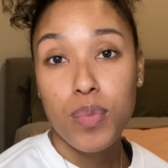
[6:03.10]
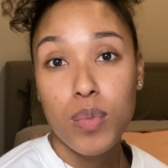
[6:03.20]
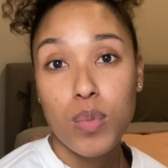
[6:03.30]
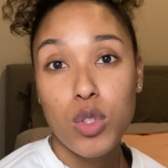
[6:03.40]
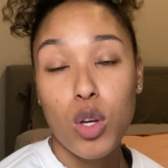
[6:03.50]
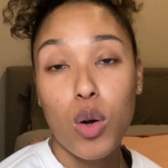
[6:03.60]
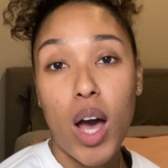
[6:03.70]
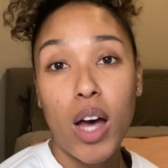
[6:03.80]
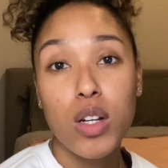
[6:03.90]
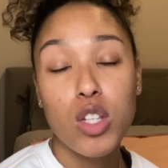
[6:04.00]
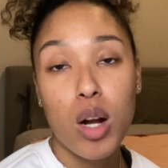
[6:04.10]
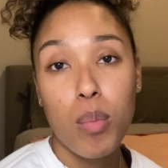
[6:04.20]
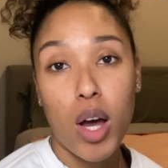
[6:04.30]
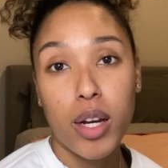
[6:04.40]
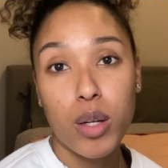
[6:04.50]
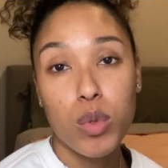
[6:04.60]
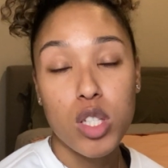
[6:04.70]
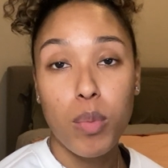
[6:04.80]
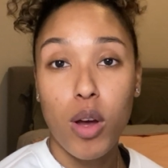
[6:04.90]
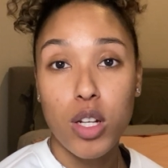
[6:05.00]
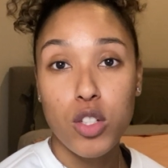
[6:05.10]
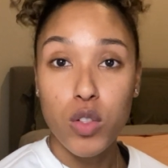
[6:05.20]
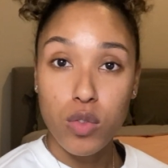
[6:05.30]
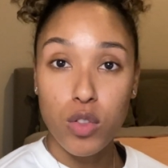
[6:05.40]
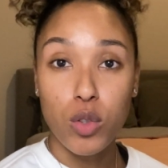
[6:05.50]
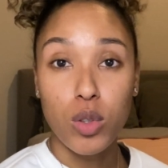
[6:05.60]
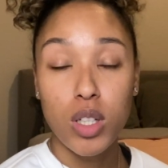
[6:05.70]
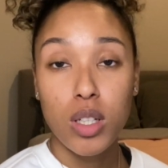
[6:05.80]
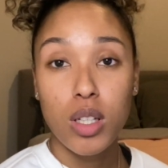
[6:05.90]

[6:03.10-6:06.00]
So how does our body respond to food?